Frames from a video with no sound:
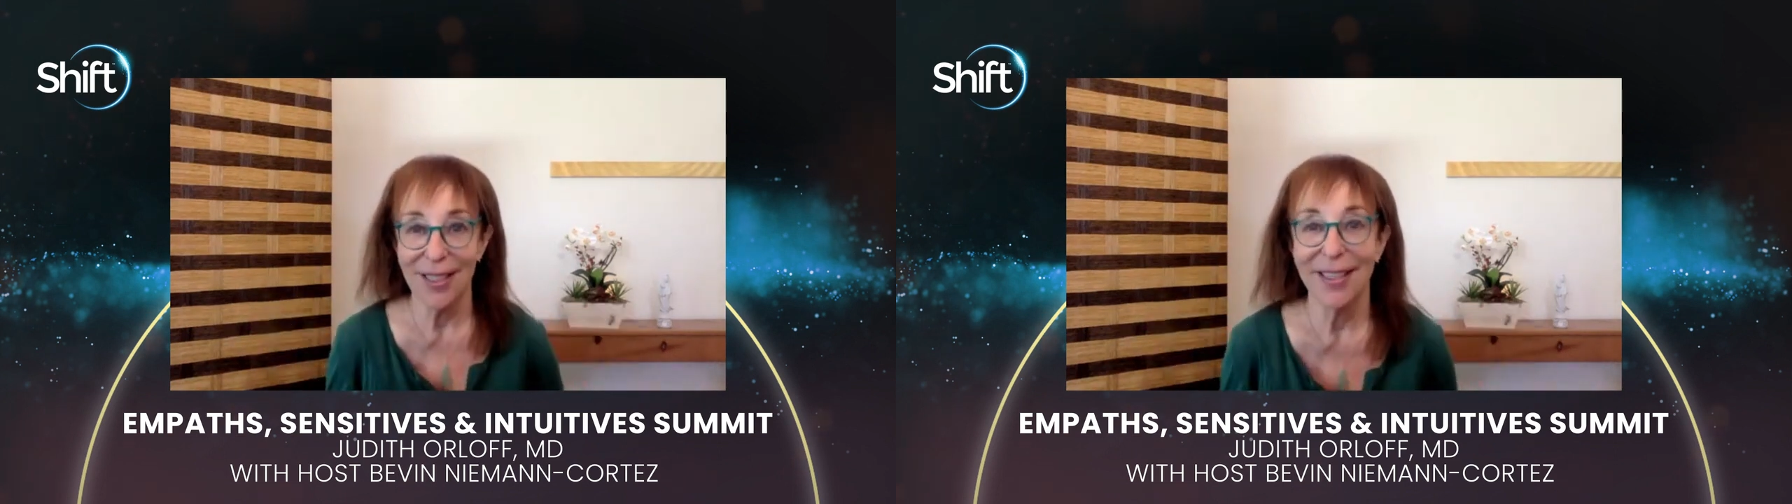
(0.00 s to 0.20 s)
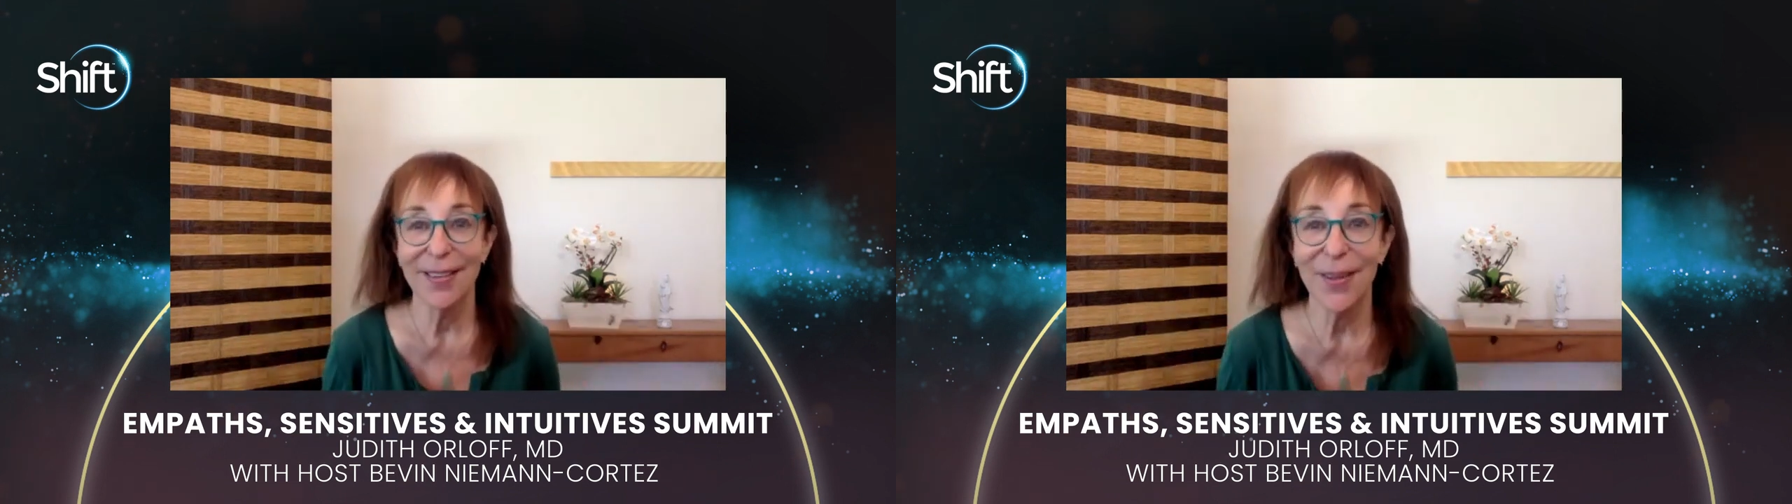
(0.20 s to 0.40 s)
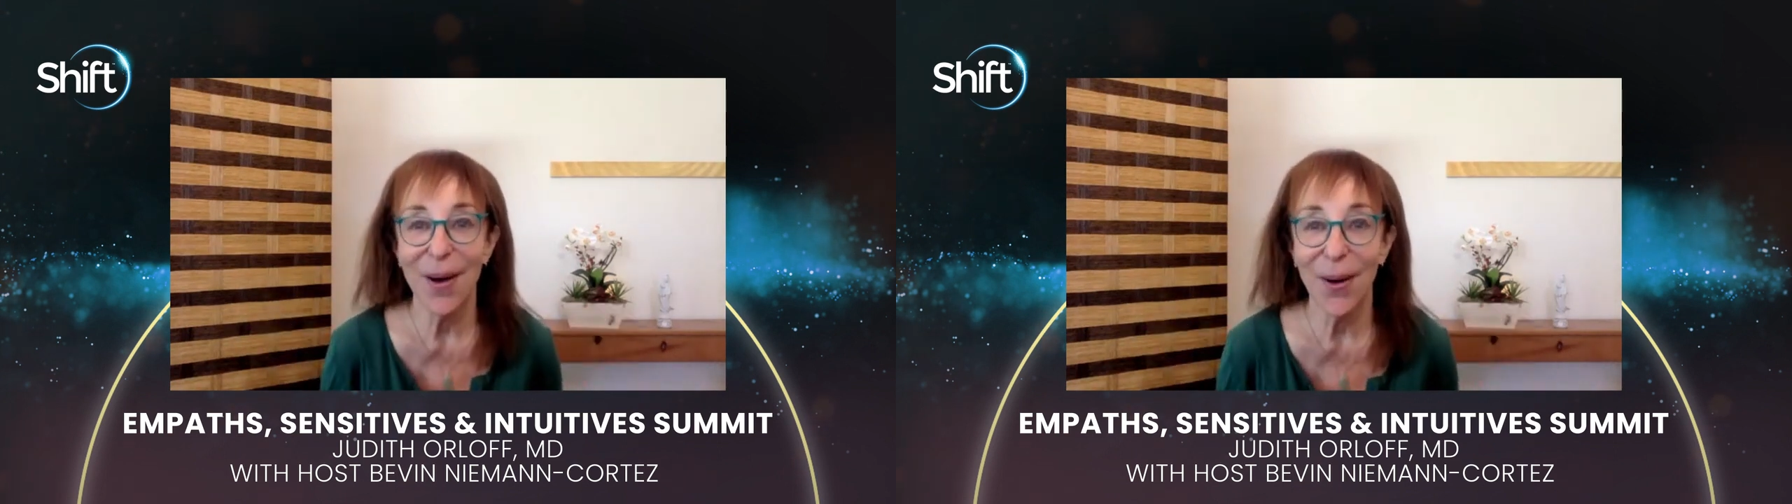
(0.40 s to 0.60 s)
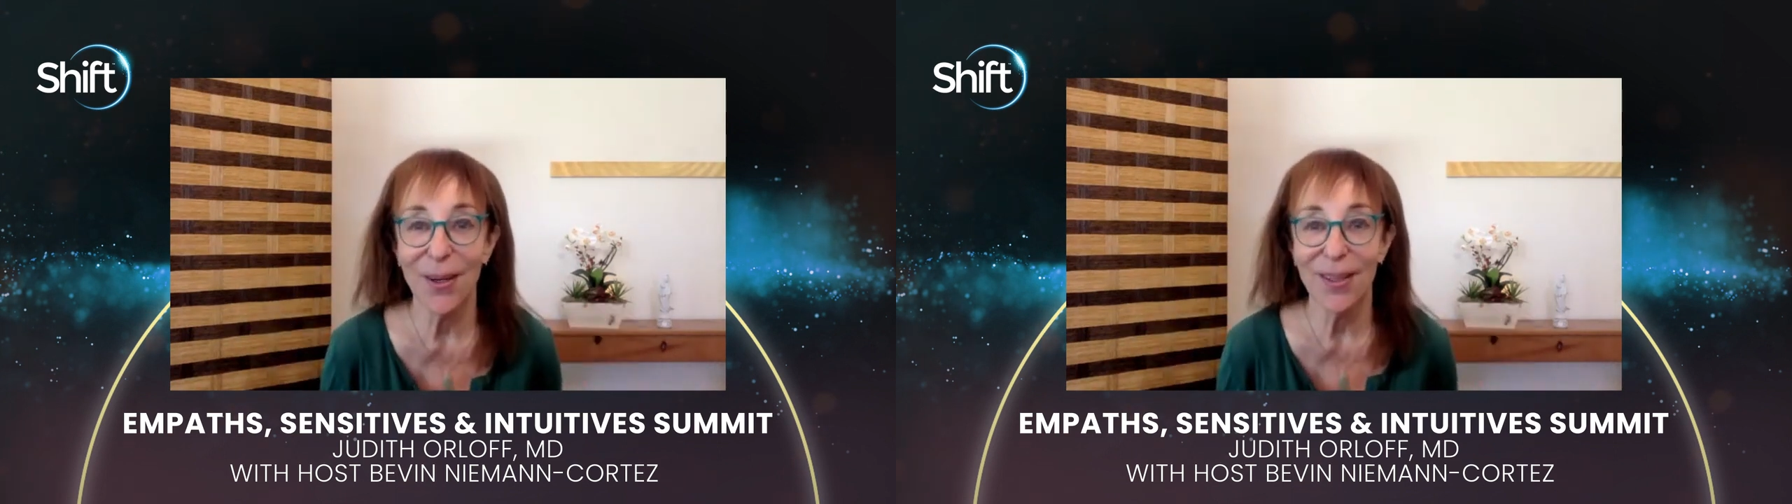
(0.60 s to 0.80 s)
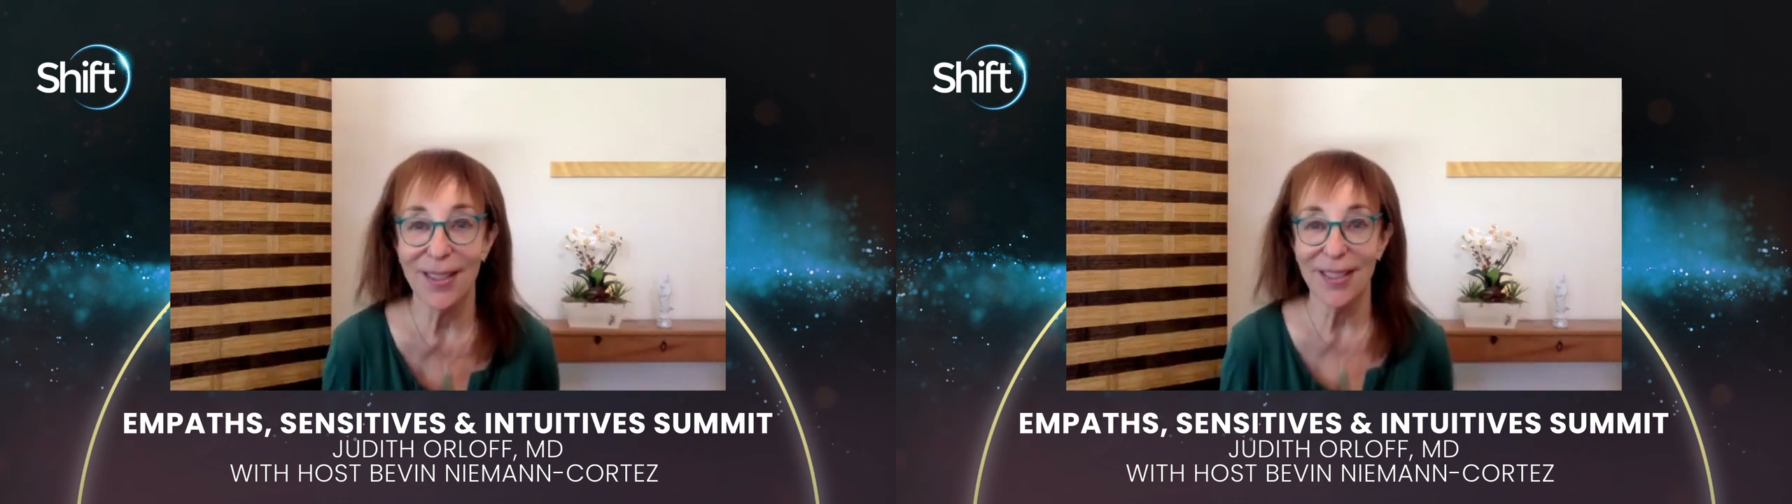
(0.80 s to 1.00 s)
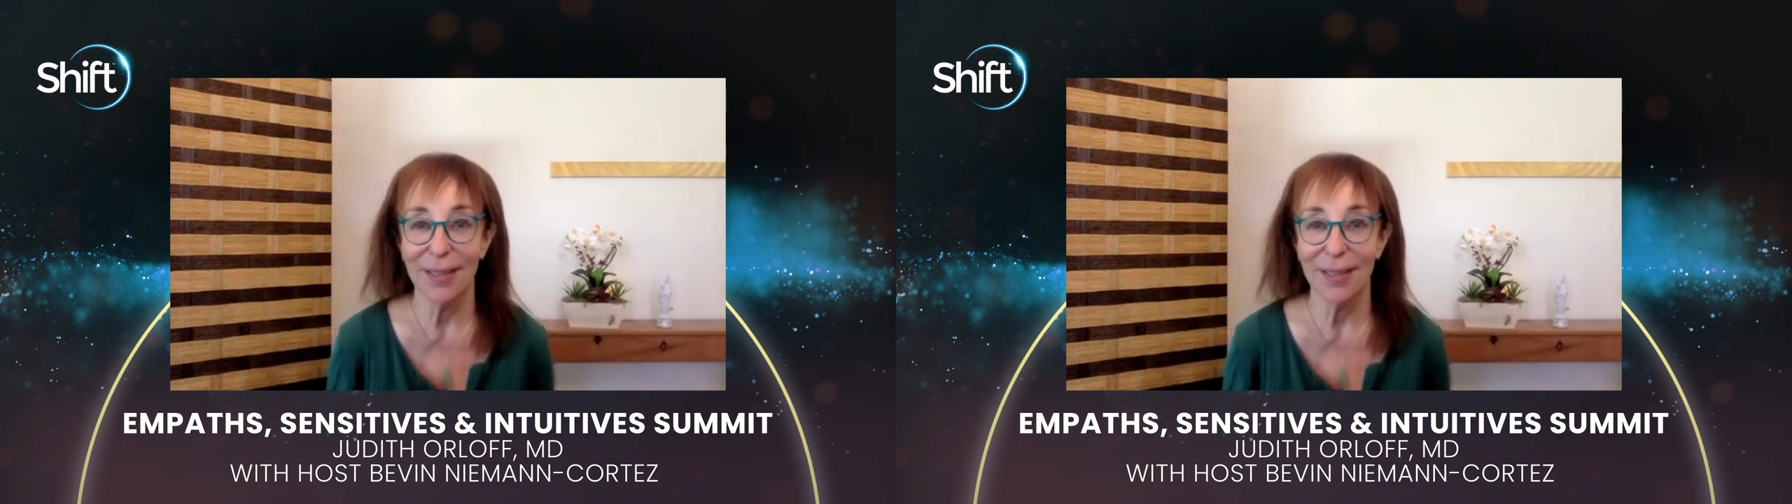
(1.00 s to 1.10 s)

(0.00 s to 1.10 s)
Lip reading: they're the hardest.